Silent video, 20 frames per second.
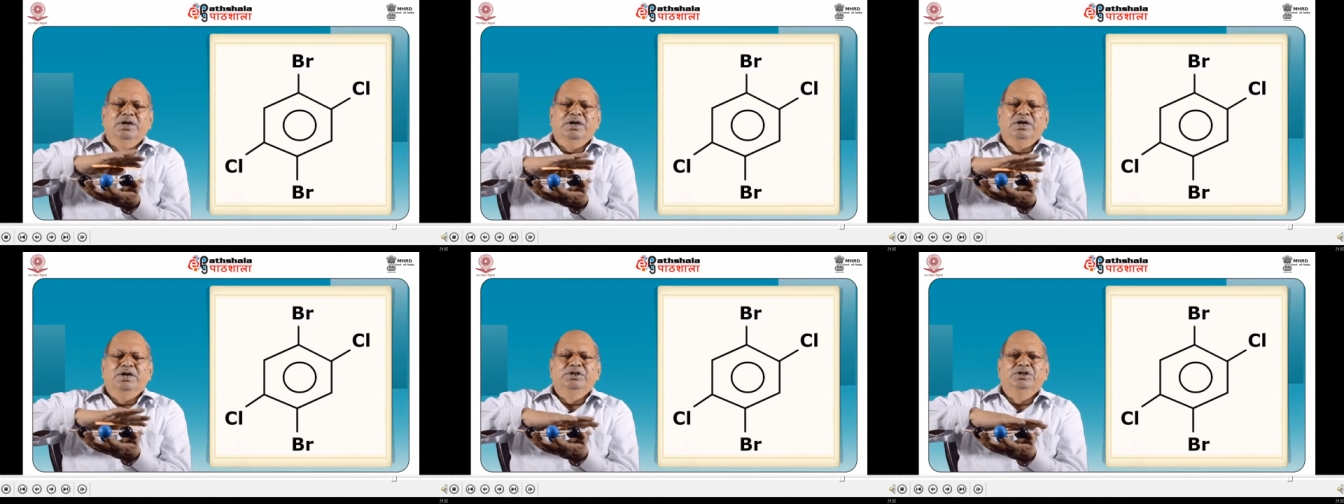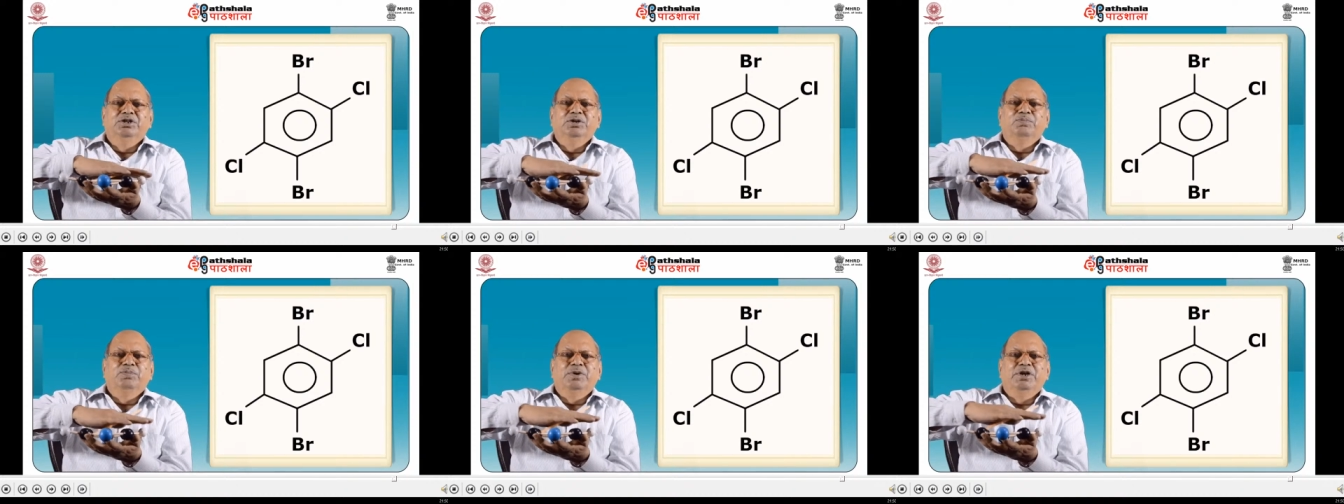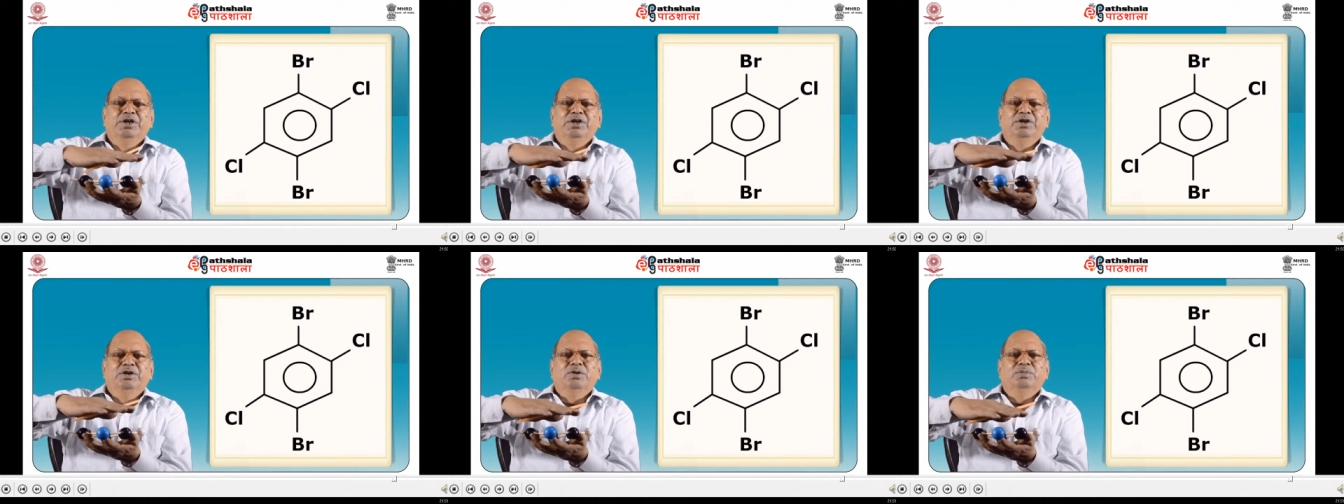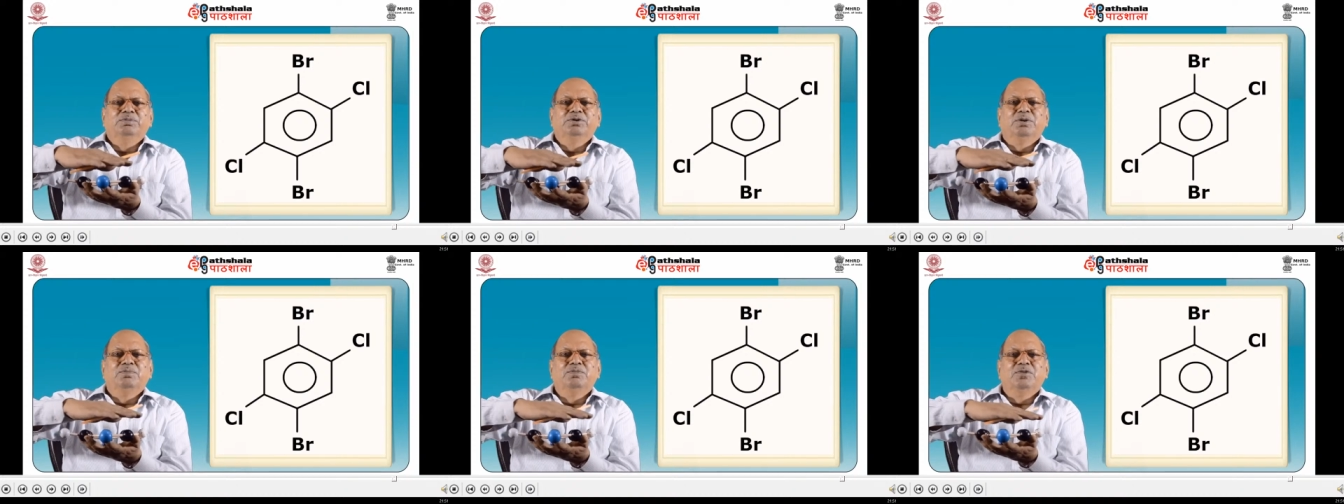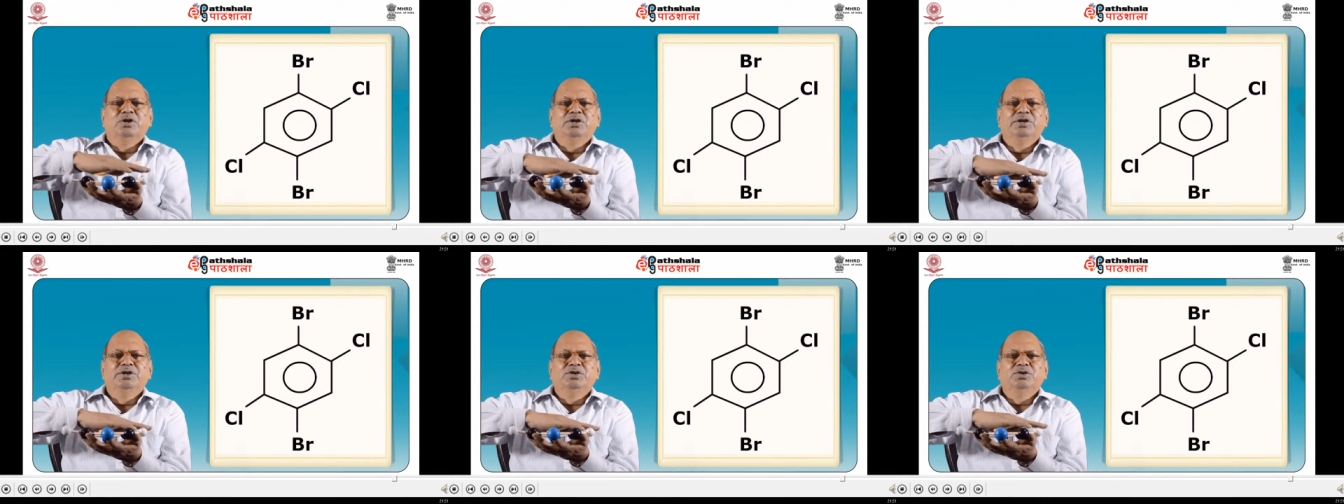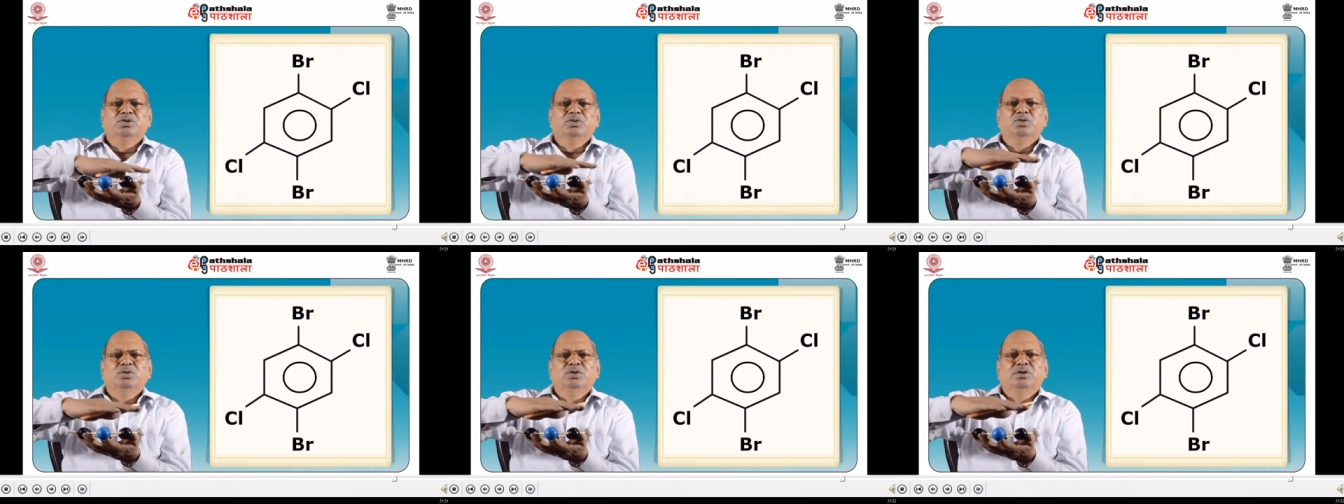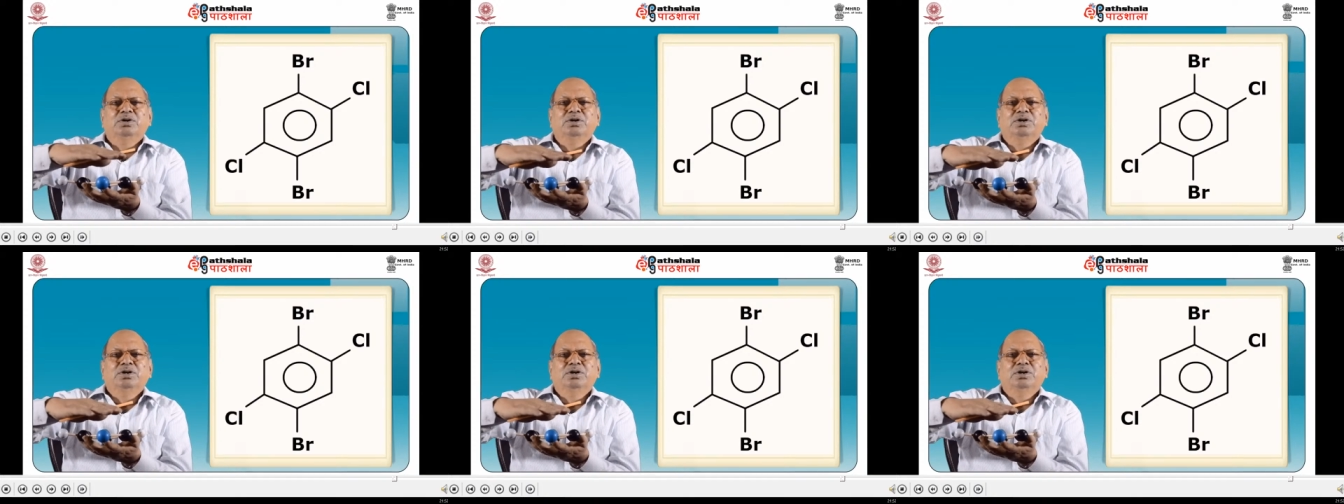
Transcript: and the plane of the molecule